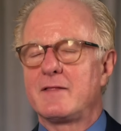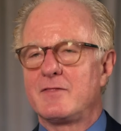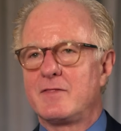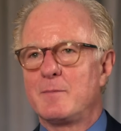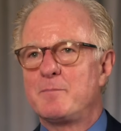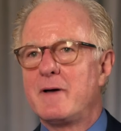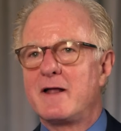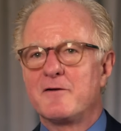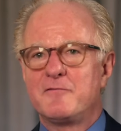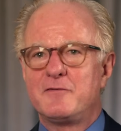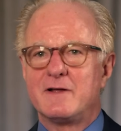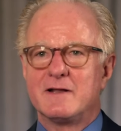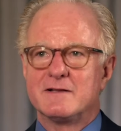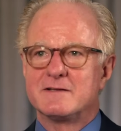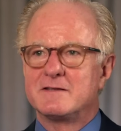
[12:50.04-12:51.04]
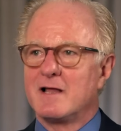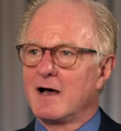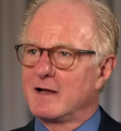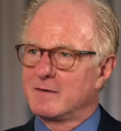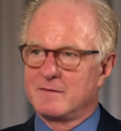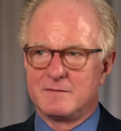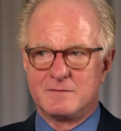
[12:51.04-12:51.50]
The benefit is
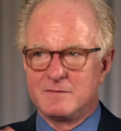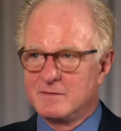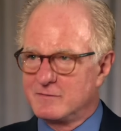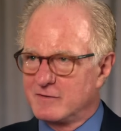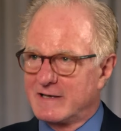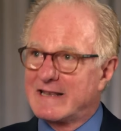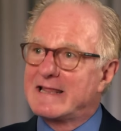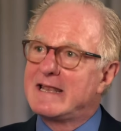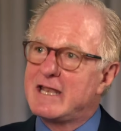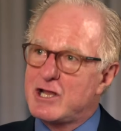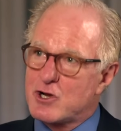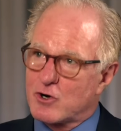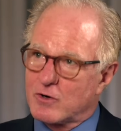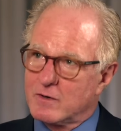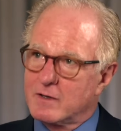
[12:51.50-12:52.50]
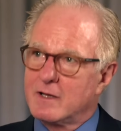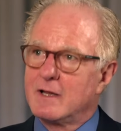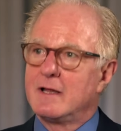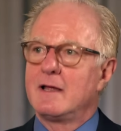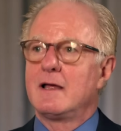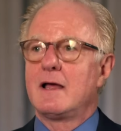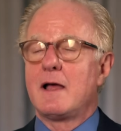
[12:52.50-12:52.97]
not linear,
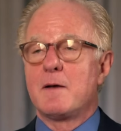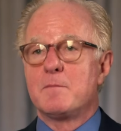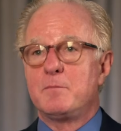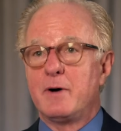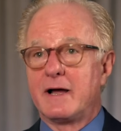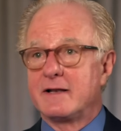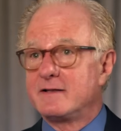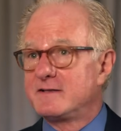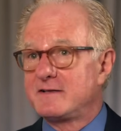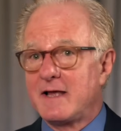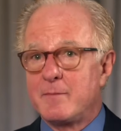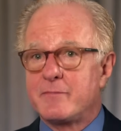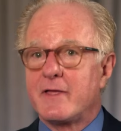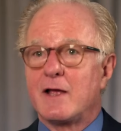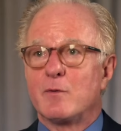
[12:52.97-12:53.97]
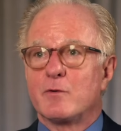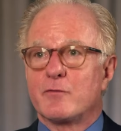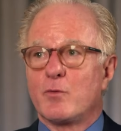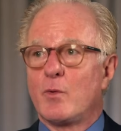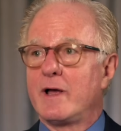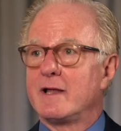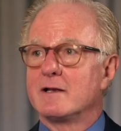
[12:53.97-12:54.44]
but same thing
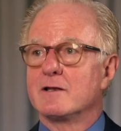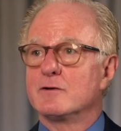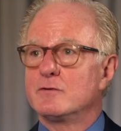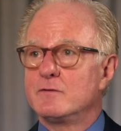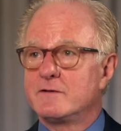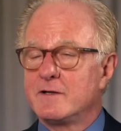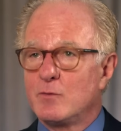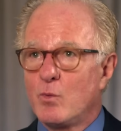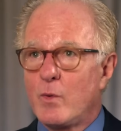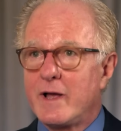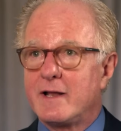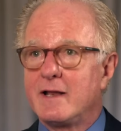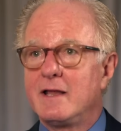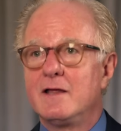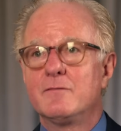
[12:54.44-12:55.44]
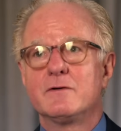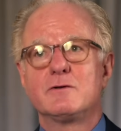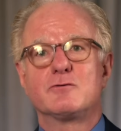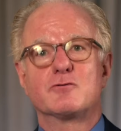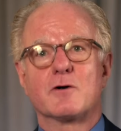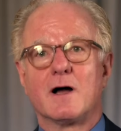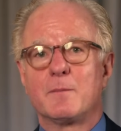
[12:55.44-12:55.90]
with weight. Losing weight, even
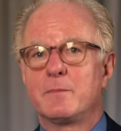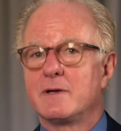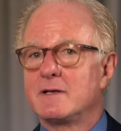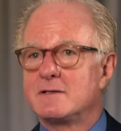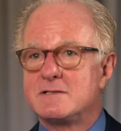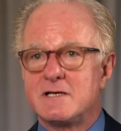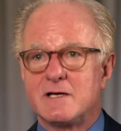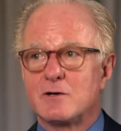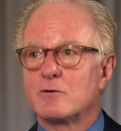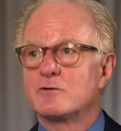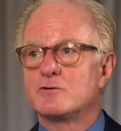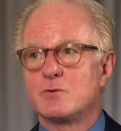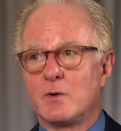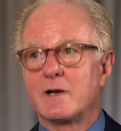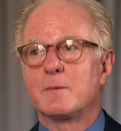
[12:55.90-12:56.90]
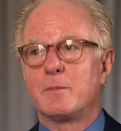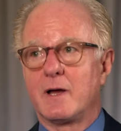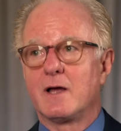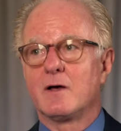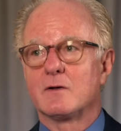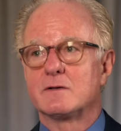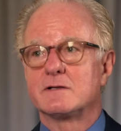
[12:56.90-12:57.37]
dropping 10 or 20
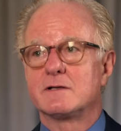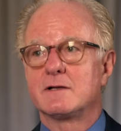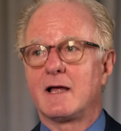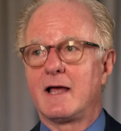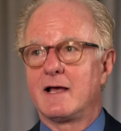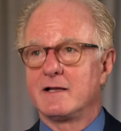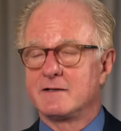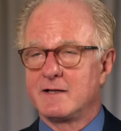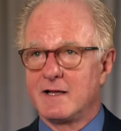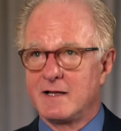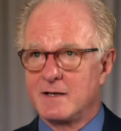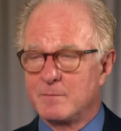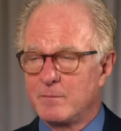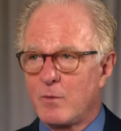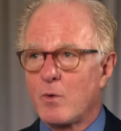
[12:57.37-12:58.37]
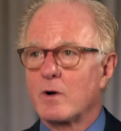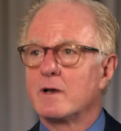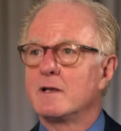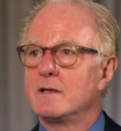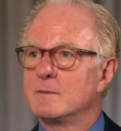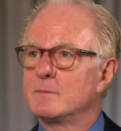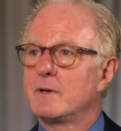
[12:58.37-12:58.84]
pounds, has an
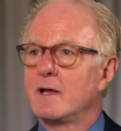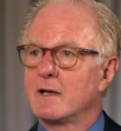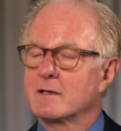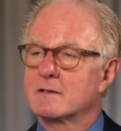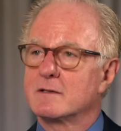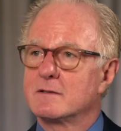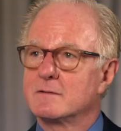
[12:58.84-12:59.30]
important impact.